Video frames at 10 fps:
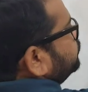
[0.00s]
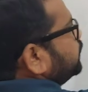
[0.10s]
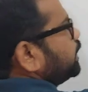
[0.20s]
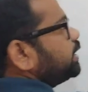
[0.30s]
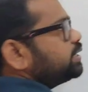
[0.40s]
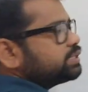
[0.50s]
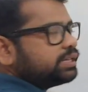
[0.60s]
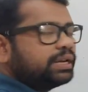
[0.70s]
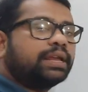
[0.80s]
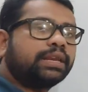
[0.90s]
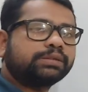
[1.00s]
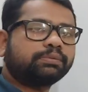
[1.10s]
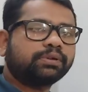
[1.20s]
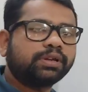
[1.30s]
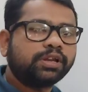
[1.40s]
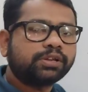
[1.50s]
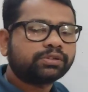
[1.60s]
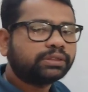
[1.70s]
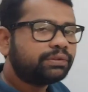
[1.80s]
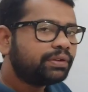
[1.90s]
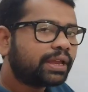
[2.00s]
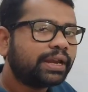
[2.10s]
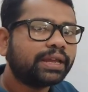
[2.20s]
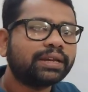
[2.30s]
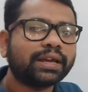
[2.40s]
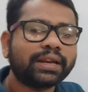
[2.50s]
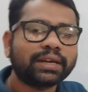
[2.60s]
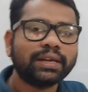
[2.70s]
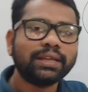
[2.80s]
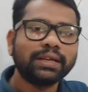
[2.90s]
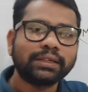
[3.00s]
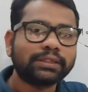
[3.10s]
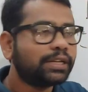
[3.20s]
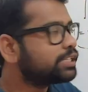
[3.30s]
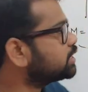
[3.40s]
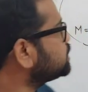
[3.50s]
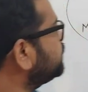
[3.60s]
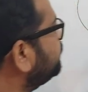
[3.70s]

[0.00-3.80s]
the height is a negligible. So then we can take directly the distance